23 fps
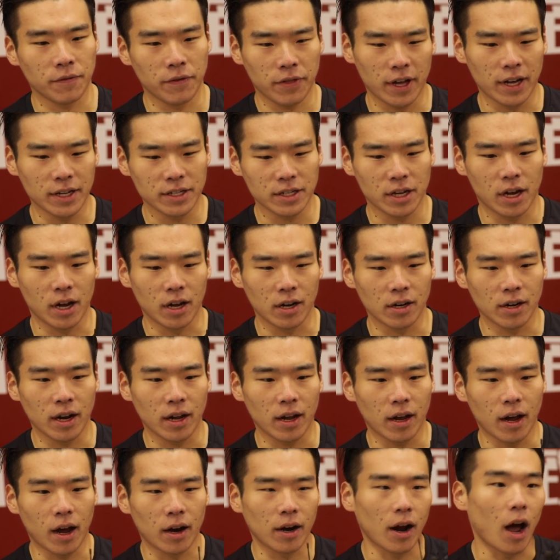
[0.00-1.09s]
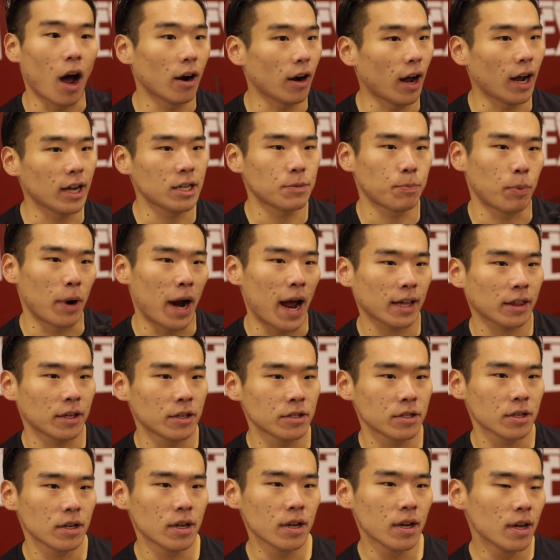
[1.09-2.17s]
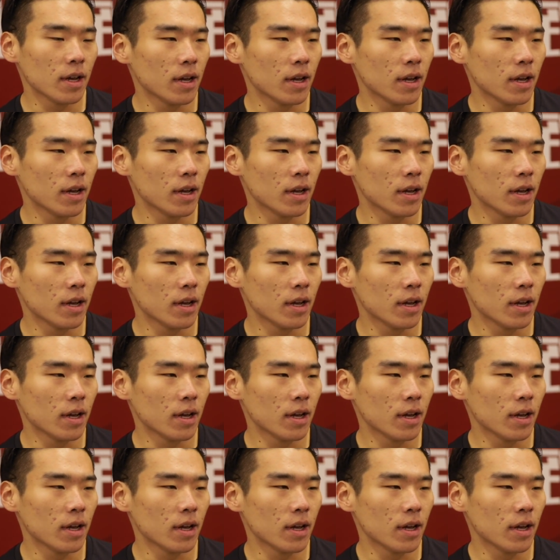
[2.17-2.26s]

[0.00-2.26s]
emphasis on on on ice practice.